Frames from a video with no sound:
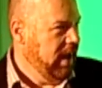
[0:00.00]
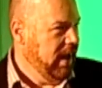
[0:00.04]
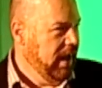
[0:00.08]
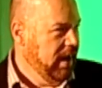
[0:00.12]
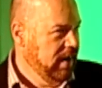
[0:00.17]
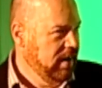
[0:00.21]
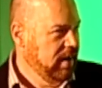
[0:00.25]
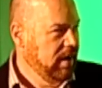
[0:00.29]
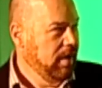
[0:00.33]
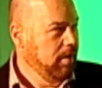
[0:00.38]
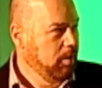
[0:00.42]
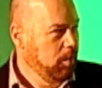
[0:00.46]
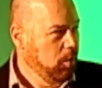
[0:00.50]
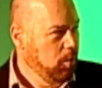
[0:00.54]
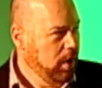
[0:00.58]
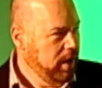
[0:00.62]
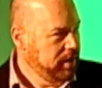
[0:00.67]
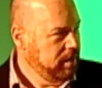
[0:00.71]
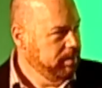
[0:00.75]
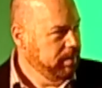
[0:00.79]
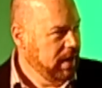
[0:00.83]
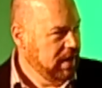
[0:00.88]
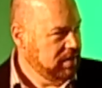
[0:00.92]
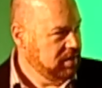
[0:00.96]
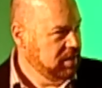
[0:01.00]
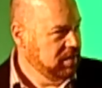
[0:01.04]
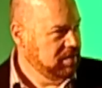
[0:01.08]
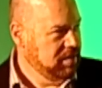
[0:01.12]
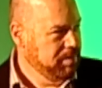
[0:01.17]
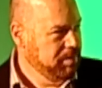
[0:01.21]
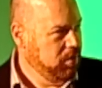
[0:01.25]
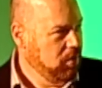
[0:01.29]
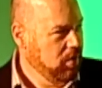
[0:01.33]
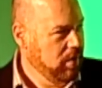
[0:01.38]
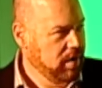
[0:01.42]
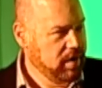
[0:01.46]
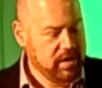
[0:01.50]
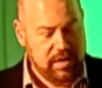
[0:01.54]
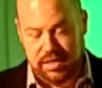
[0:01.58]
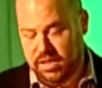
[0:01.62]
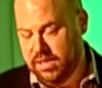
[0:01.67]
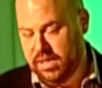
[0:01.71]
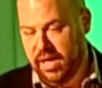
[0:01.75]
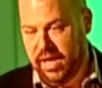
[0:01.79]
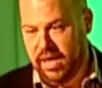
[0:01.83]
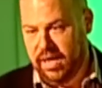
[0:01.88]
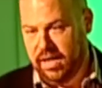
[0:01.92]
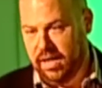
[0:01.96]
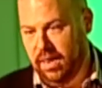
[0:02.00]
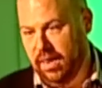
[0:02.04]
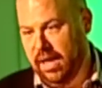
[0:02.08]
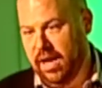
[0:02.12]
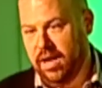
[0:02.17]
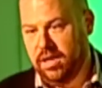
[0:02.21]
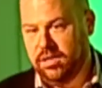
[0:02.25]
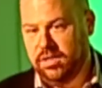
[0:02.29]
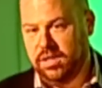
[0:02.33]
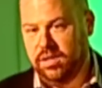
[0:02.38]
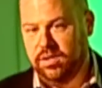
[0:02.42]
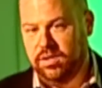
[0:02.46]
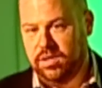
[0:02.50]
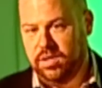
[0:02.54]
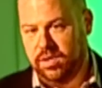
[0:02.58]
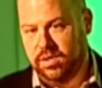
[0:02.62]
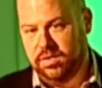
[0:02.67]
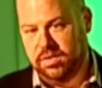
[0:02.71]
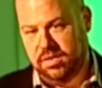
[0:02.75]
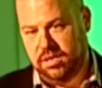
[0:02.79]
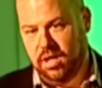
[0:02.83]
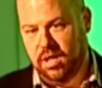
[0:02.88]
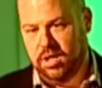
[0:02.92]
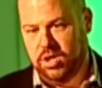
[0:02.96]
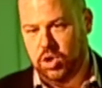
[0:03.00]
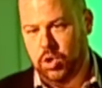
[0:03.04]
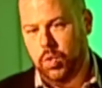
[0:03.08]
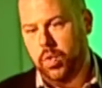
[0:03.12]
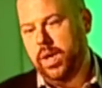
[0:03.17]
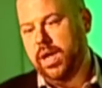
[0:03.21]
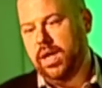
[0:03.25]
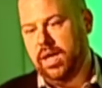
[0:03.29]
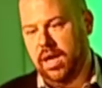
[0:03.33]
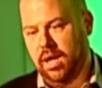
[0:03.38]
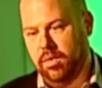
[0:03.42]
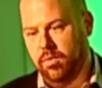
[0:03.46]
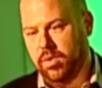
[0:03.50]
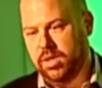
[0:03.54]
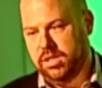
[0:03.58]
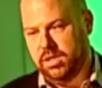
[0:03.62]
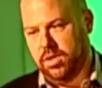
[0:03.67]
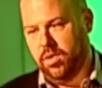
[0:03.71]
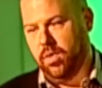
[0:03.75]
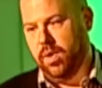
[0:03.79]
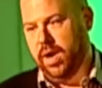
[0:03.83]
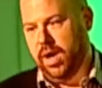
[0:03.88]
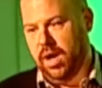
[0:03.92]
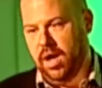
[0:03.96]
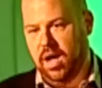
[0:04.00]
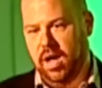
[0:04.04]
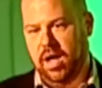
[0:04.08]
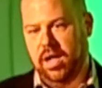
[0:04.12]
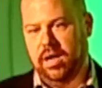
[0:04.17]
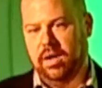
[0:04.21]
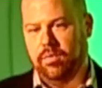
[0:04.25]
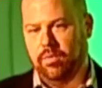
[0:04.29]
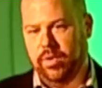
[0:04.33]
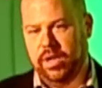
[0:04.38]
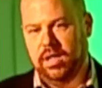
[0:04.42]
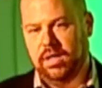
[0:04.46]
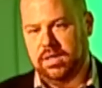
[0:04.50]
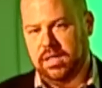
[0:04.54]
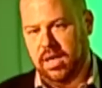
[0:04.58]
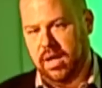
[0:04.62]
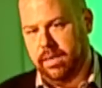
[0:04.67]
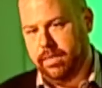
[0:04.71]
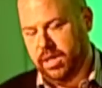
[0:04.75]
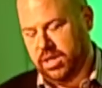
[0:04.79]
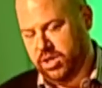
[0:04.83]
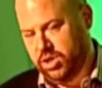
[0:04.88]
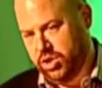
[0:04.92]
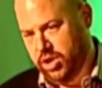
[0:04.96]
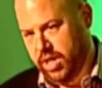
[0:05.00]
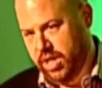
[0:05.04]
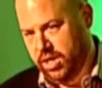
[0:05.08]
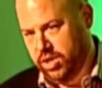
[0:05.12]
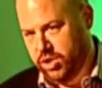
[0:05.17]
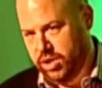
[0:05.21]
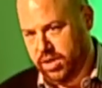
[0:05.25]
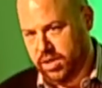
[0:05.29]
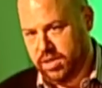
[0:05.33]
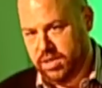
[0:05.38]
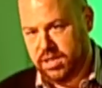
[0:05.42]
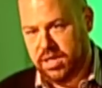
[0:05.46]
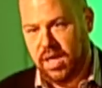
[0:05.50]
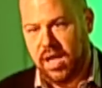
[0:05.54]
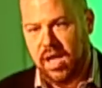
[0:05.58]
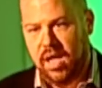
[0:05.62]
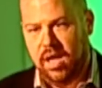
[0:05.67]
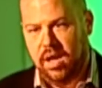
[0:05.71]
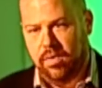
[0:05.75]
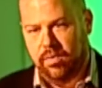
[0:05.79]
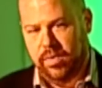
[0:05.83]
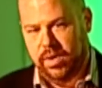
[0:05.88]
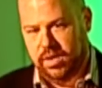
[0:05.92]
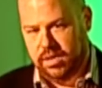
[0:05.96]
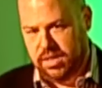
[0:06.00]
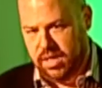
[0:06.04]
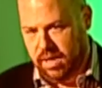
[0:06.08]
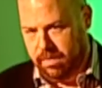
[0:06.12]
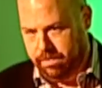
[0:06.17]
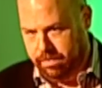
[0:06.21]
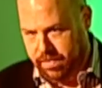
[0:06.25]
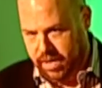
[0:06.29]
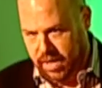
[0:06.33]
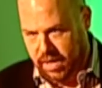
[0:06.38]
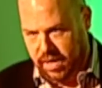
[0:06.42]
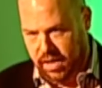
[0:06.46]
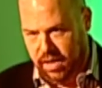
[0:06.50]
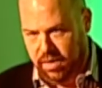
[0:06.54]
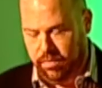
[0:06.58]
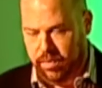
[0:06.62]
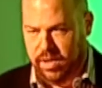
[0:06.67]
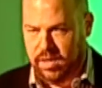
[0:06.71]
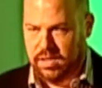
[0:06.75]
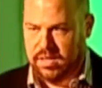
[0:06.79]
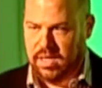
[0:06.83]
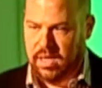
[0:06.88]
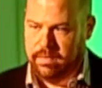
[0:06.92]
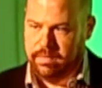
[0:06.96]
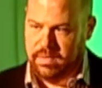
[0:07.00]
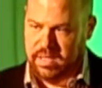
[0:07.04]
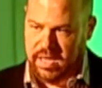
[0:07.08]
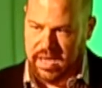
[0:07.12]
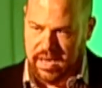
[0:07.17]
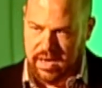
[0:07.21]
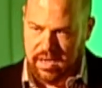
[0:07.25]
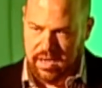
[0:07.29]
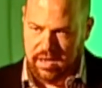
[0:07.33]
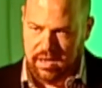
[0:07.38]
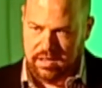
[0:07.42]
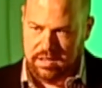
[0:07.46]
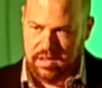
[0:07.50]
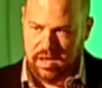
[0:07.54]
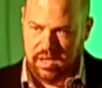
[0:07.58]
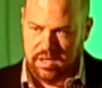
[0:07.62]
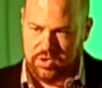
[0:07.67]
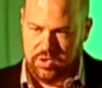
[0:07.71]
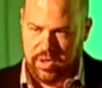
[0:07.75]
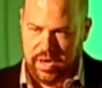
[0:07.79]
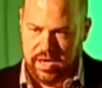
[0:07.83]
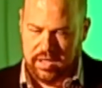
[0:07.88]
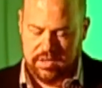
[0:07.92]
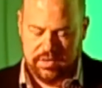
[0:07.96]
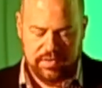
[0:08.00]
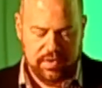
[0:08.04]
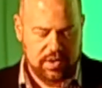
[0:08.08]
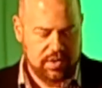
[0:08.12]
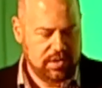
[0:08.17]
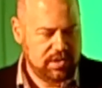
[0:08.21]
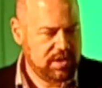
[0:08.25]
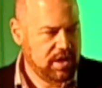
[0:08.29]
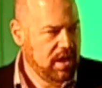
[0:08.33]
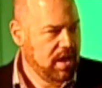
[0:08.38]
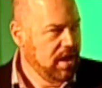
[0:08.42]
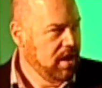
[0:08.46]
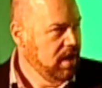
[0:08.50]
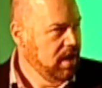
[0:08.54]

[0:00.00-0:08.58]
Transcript: And what makes this important is that it allows you to start tweaking what's going on in real-time exchanges, real-time bidding, real-time data transfers,